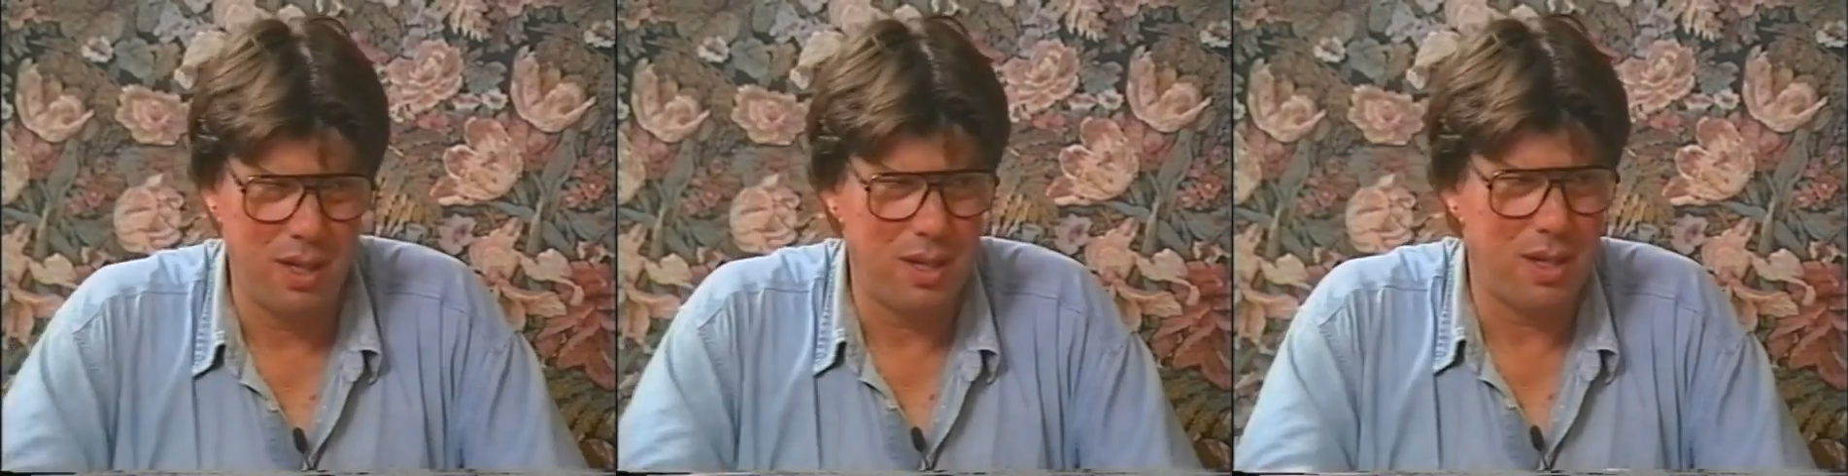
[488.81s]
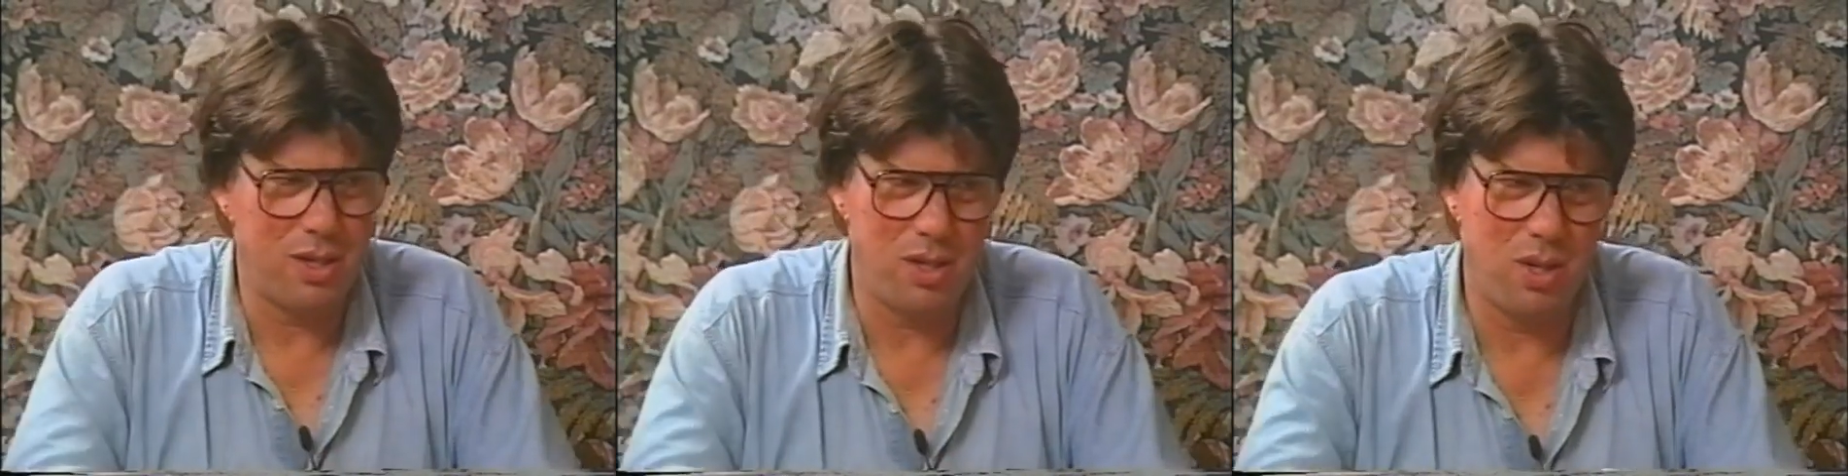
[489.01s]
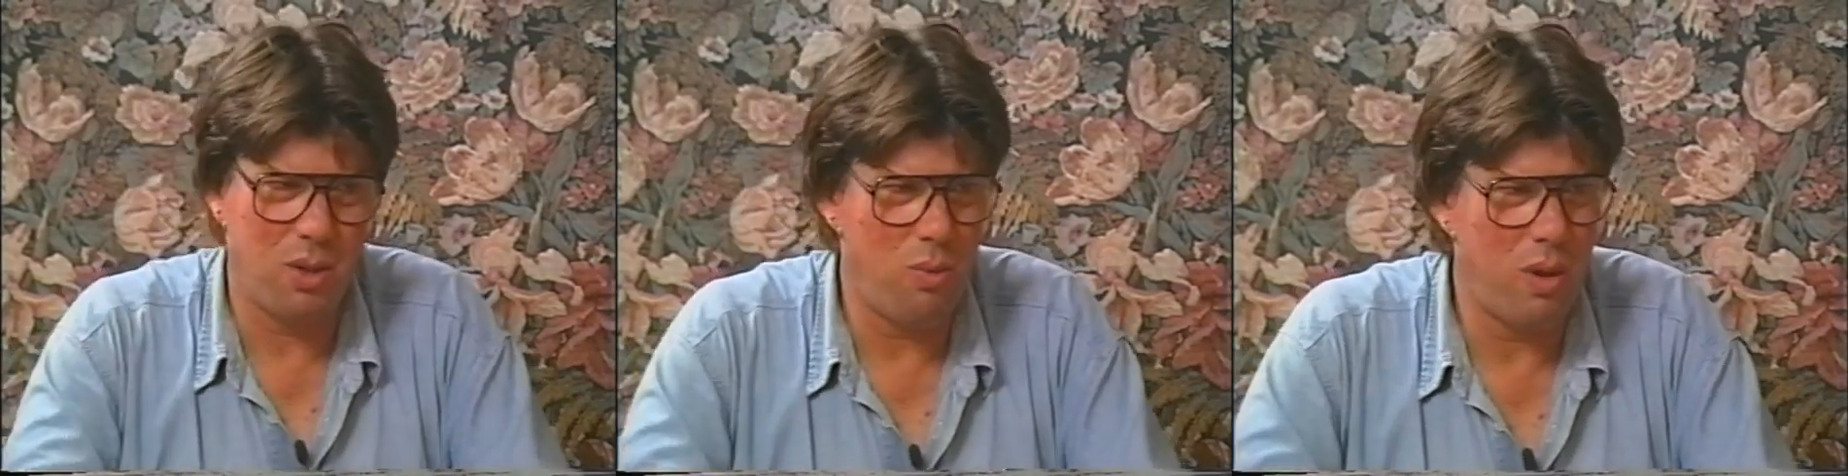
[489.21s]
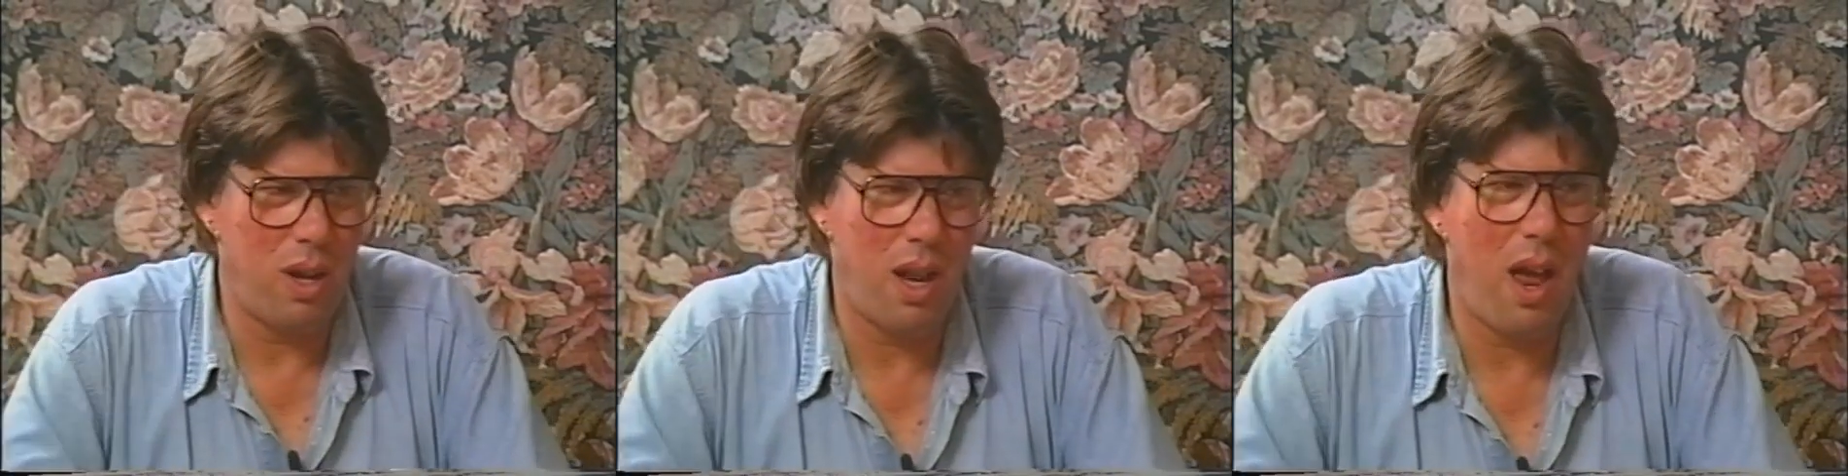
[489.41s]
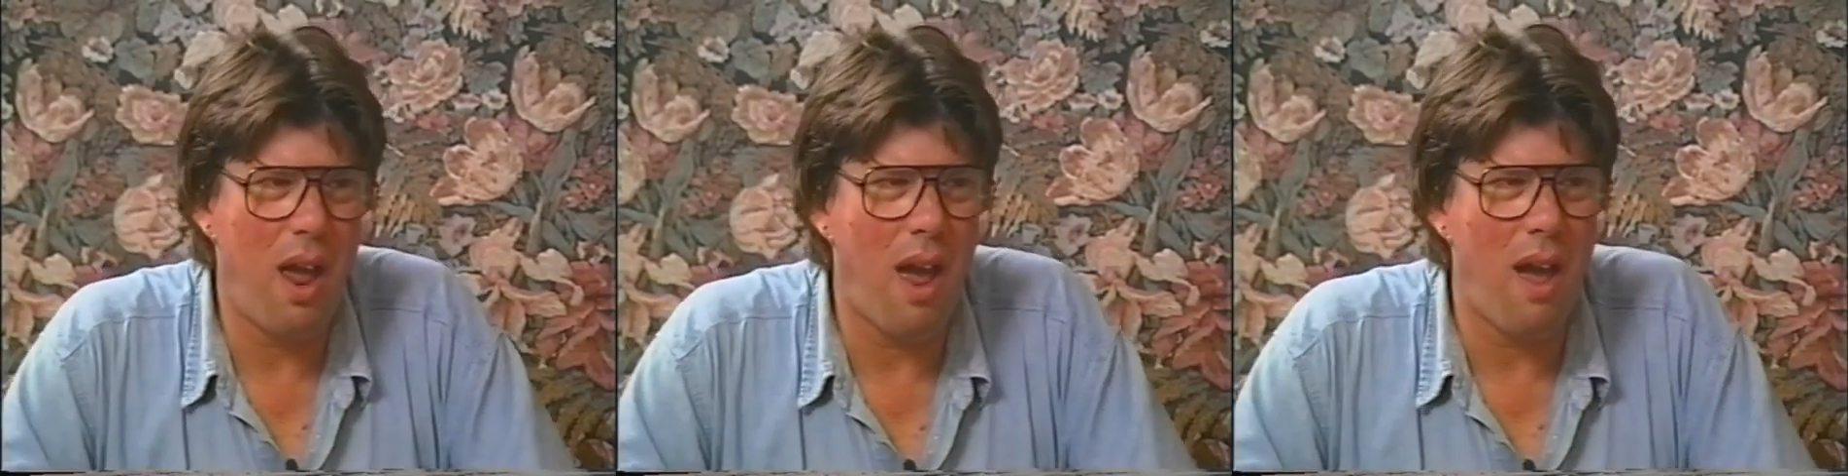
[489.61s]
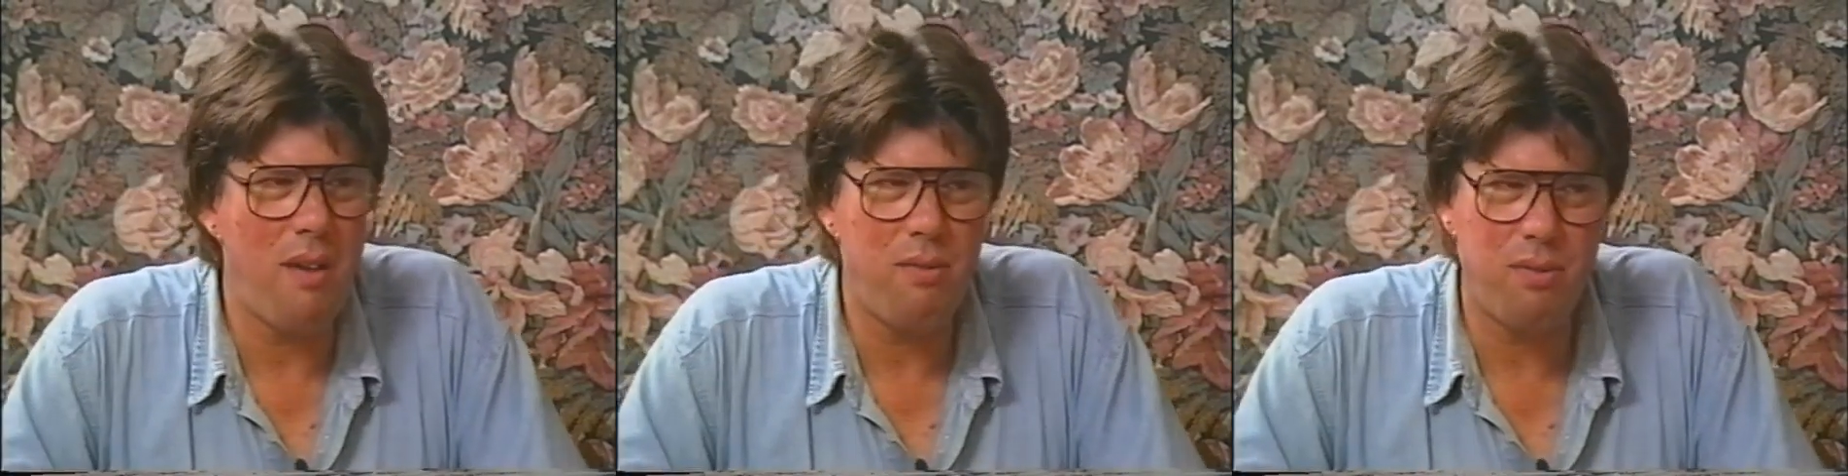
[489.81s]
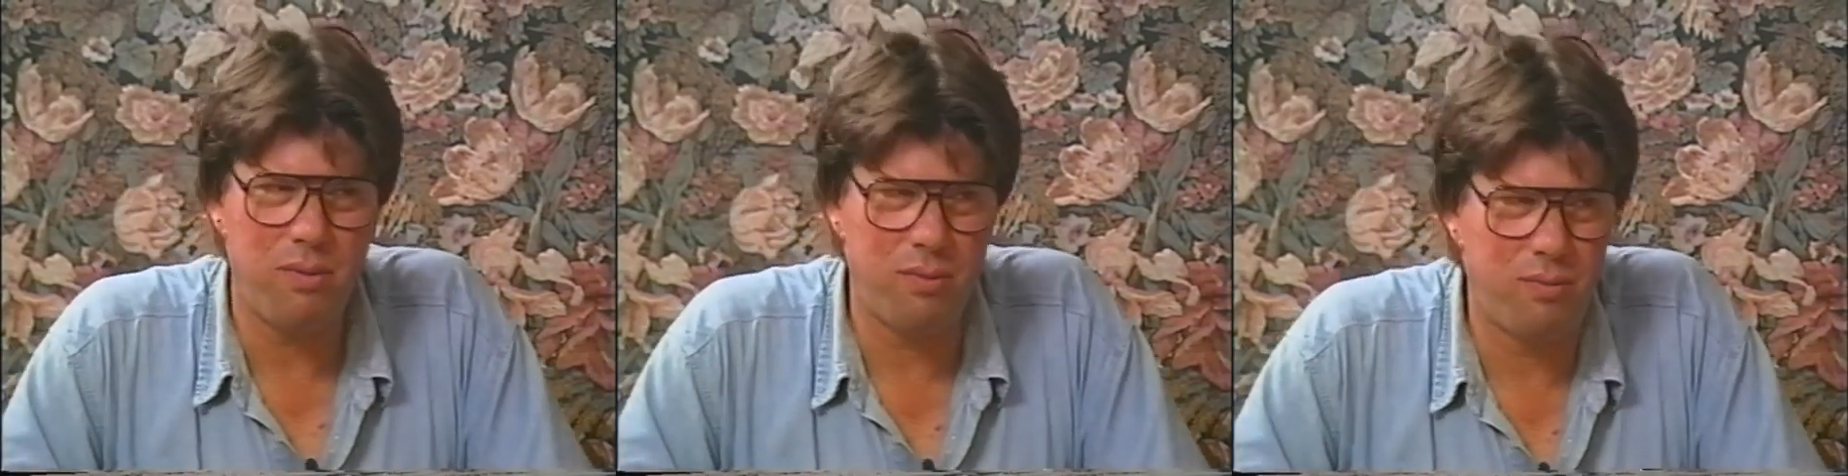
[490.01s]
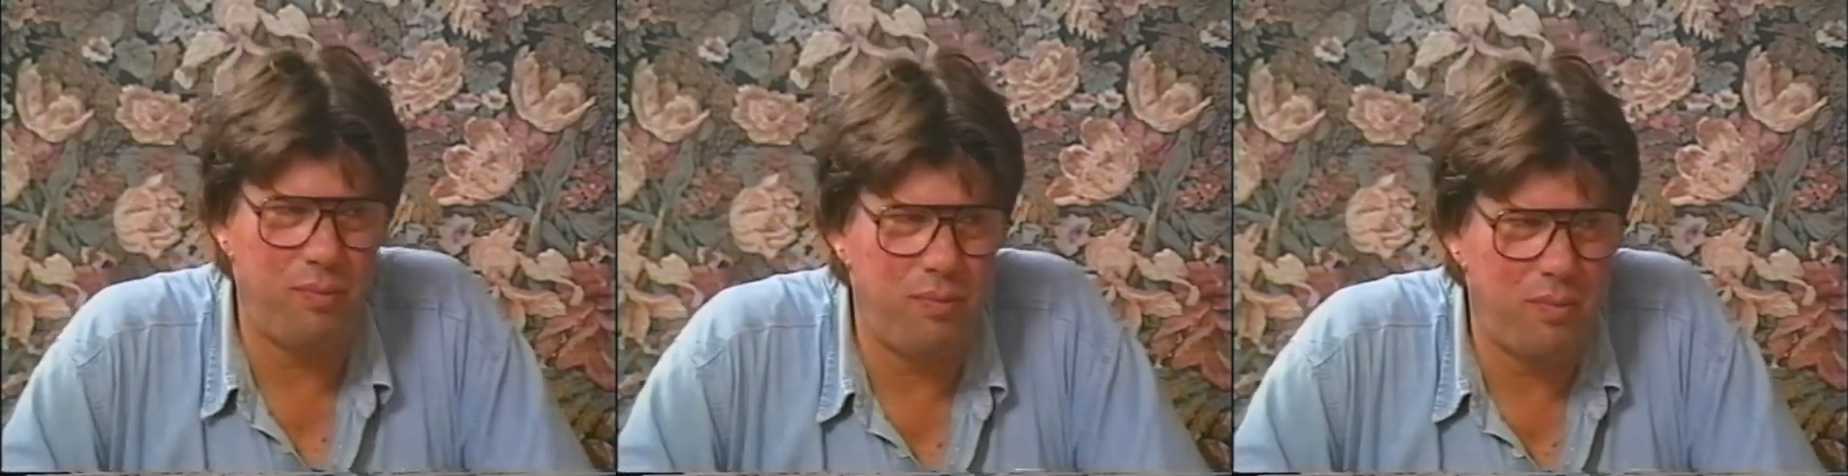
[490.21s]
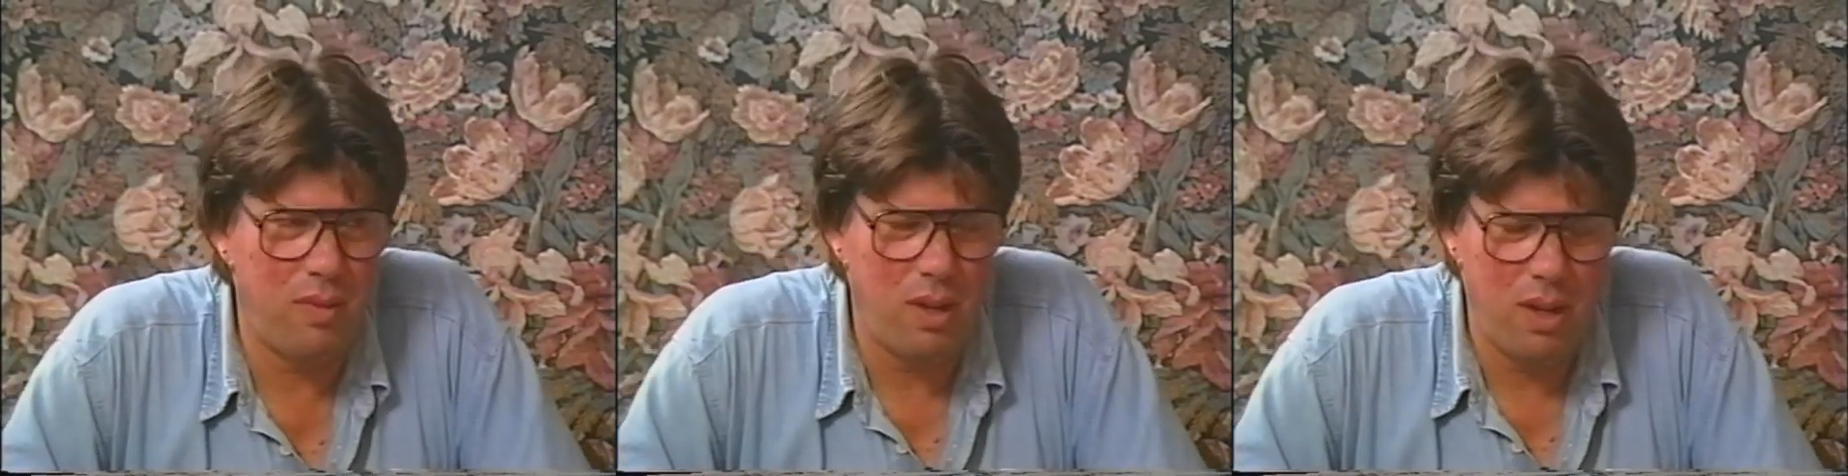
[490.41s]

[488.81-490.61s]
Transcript: because you don't want to laugh. Uh -huh.